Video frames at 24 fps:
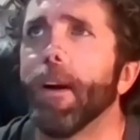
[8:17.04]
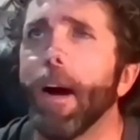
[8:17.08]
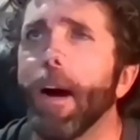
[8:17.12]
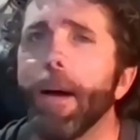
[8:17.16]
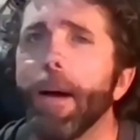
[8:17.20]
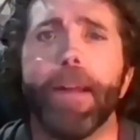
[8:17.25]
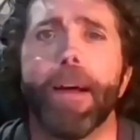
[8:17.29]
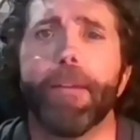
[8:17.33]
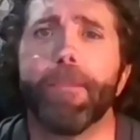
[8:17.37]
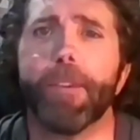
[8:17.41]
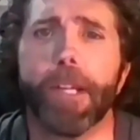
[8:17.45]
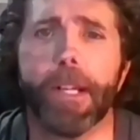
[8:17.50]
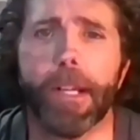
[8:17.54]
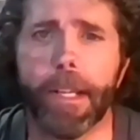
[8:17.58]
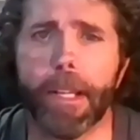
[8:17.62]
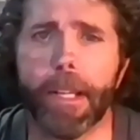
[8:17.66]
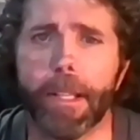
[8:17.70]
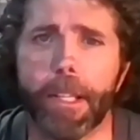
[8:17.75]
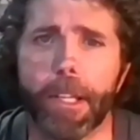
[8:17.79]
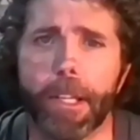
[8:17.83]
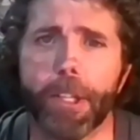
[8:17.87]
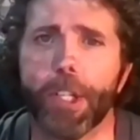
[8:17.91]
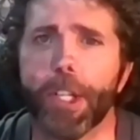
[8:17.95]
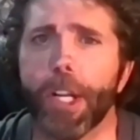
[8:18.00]
I'm never going to
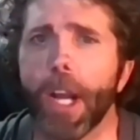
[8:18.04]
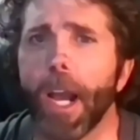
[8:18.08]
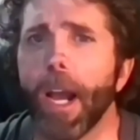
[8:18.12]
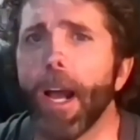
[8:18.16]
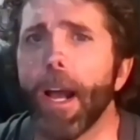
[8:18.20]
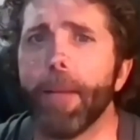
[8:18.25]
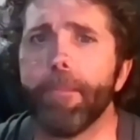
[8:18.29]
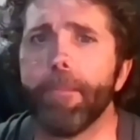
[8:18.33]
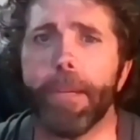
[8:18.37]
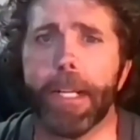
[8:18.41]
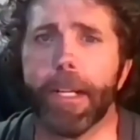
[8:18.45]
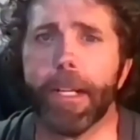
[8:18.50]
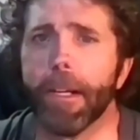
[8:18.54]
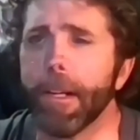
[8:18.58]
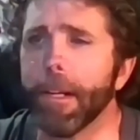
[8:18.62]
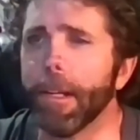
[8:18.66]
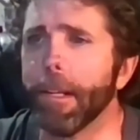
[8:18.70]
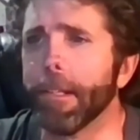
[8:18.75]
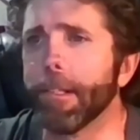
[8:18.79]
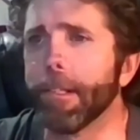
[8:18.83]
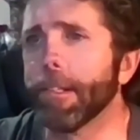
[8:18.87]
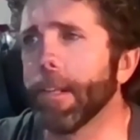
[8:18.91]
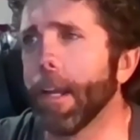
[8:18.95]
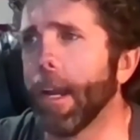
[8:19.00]
get this job
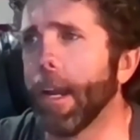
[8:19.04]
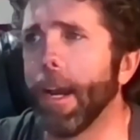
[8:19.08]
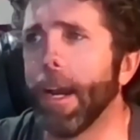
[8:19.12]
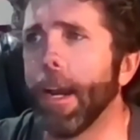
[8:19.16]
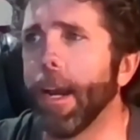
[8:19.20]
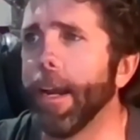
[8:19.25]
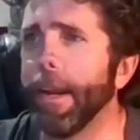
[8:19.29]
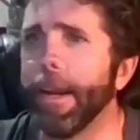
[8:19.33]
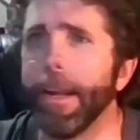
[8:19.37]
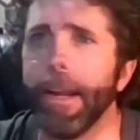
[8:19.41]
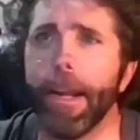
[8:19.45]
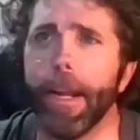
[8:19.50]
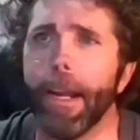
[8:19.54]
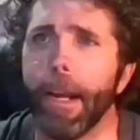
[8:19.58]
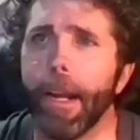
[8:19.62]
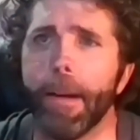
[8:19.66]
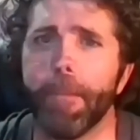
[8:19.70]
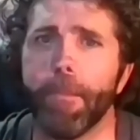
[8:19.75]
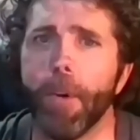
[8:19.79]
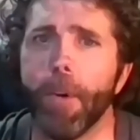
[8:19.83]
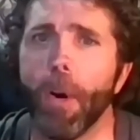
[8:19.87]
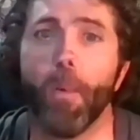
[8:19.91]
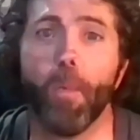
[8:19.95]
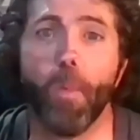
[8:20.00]
because I
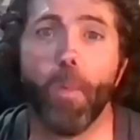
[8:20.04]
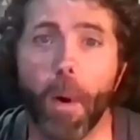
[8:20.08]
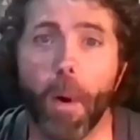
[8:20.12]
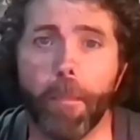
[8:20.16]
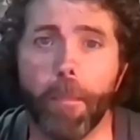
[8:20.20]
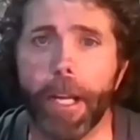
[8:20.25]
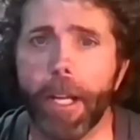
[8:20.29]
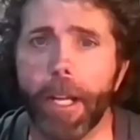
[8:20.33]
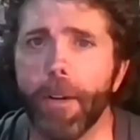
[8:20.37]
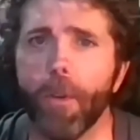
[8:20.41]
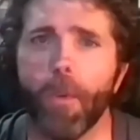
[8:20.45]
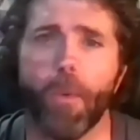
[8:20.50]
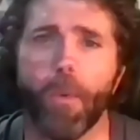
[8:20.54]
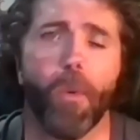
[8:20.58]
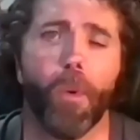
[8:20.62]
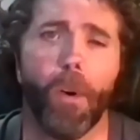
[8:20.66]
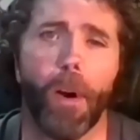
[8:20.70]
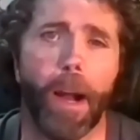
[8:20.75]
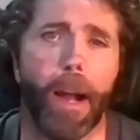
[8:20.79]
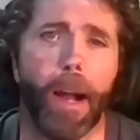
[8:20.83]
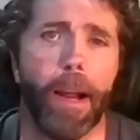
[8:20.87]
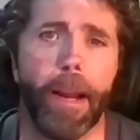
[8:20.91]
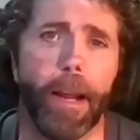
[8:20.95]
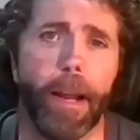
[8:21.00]
am a woman, or
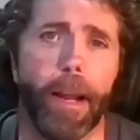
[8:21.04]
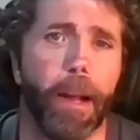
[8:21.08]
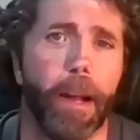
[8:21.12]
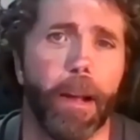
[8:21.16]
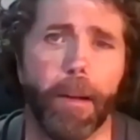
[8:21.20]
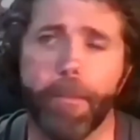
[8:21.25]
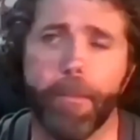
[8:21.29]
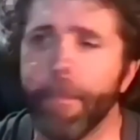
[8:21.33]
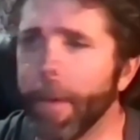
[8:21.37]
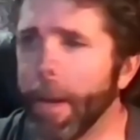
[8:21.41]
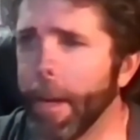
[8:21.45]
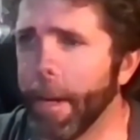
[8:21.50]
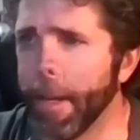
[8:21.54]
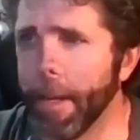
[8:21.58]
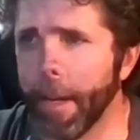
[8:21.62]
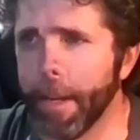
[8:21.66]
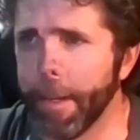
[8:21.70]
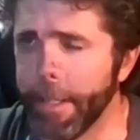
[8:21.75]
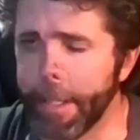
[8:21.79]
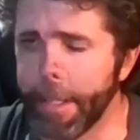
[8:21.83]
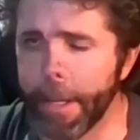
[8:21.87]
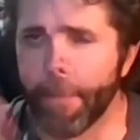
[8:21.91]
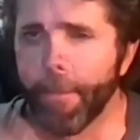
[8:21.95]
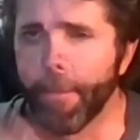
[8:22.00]
I am a
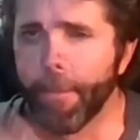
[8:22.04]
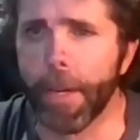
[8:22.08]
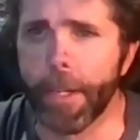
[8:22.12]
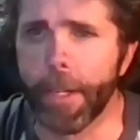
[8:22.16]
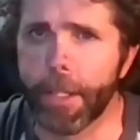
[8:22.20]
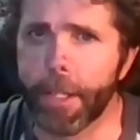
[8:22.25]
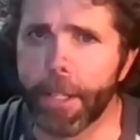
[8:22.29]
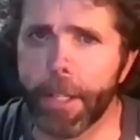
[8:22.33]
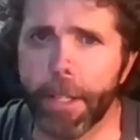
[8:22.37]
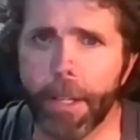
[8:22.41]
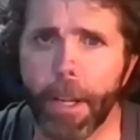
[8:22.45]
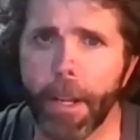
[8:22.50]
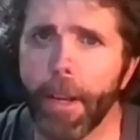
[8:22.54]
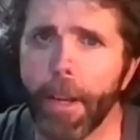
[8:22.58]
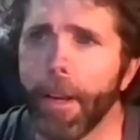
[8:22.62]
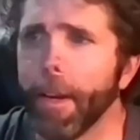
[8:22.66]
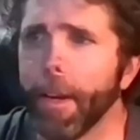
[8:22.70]
different